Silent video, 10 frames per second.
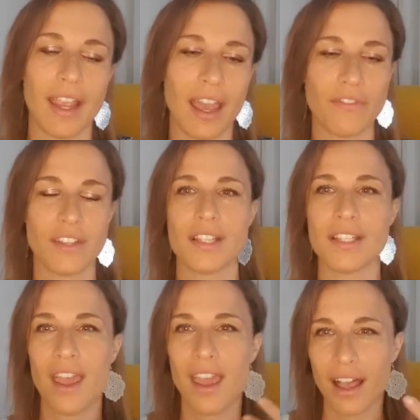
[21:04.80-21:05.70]
they have this
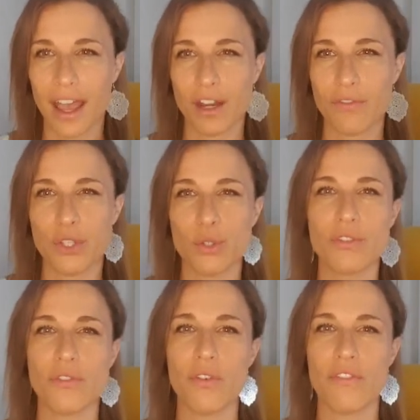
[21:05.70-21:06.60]
kind of
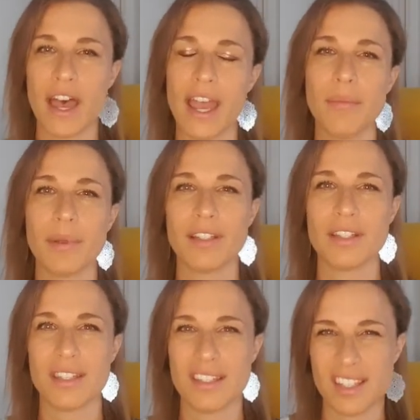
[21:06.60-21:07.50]
youthful vibe. And this
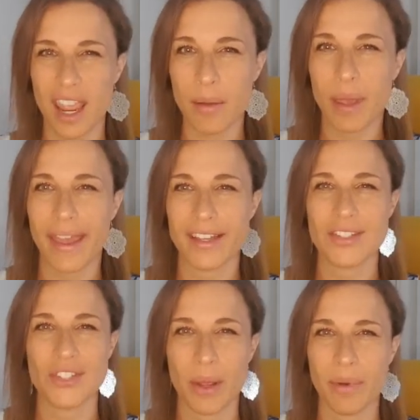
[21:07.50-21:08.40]
is the same as
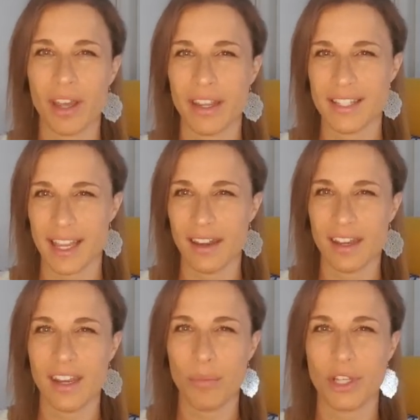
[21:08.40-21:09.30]
Gemini
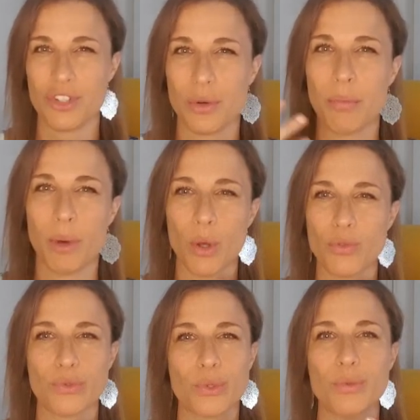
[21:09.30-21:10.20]
ascendant because you're
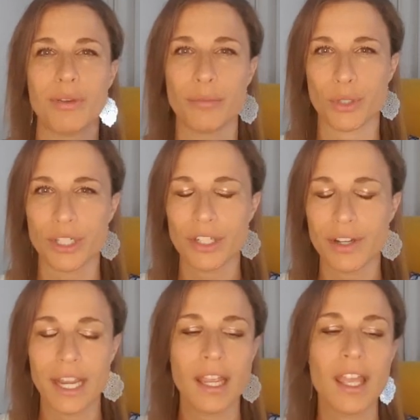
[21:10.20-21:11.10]
both ruled by
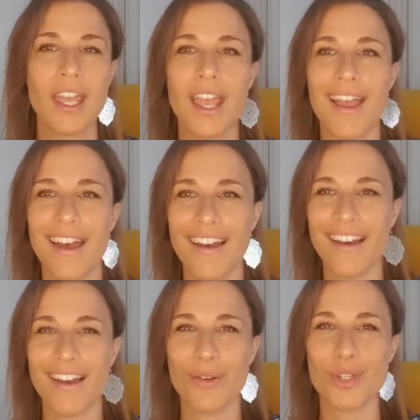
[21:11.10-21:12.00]
Mercury,
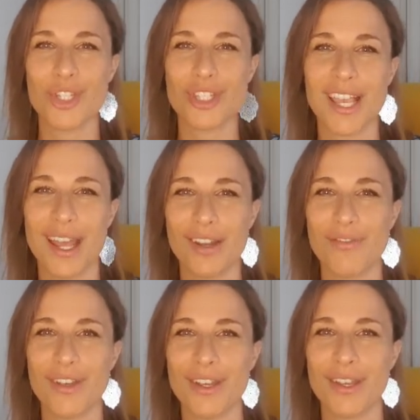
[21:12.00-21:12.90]
uh, which is kind of
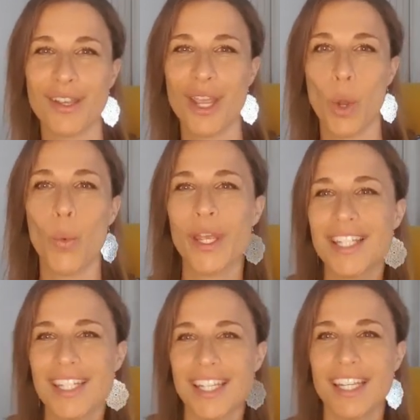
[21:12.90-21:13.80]
a
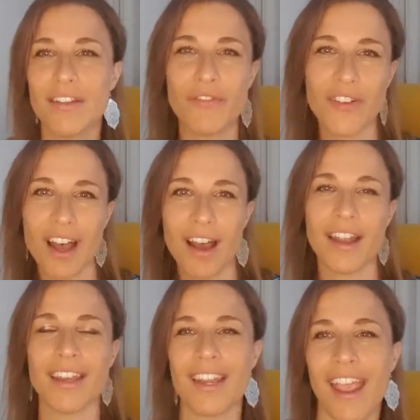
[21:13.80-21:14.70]
witty,
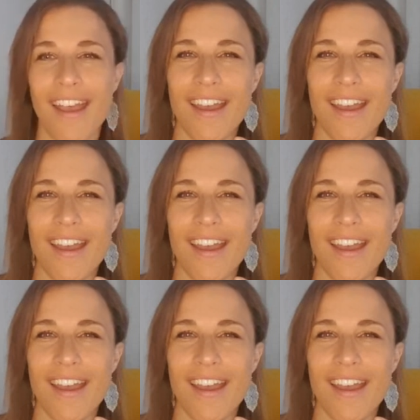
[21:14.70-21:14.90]
fun,